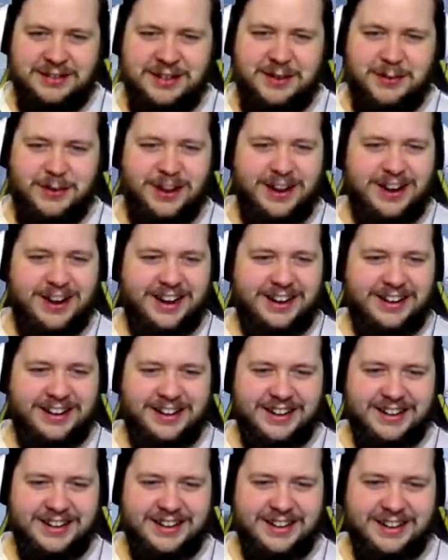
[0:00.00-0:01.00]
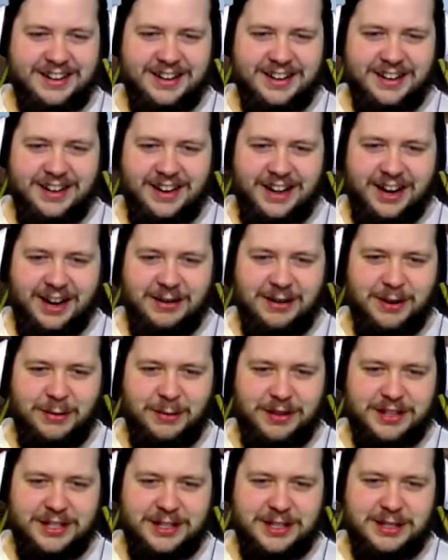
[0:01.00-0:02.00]
know why. I don't know
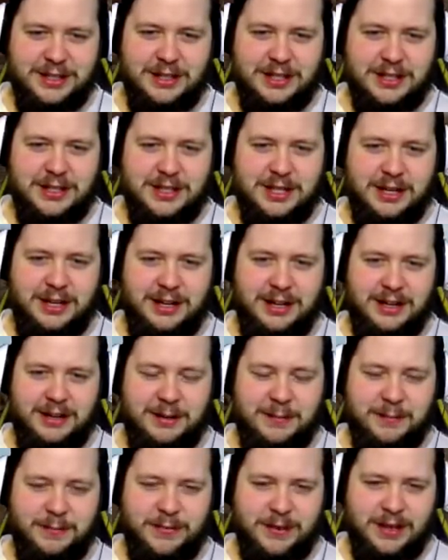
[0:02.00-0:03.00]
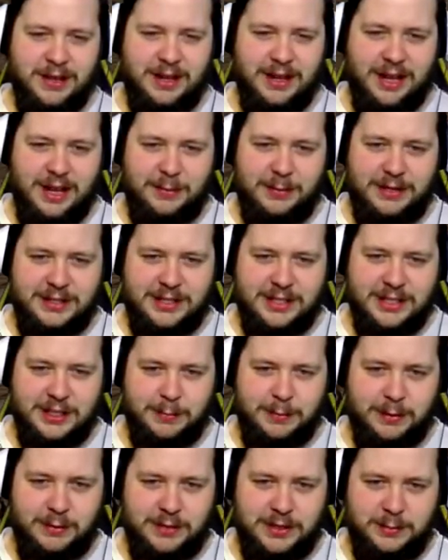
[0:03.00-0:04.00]
what this art piece is
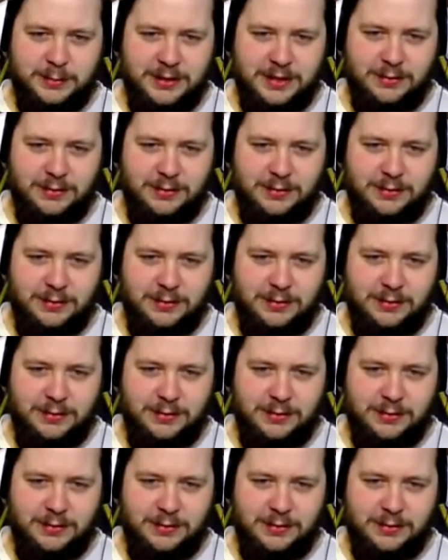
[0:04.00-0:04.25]
supposed to be,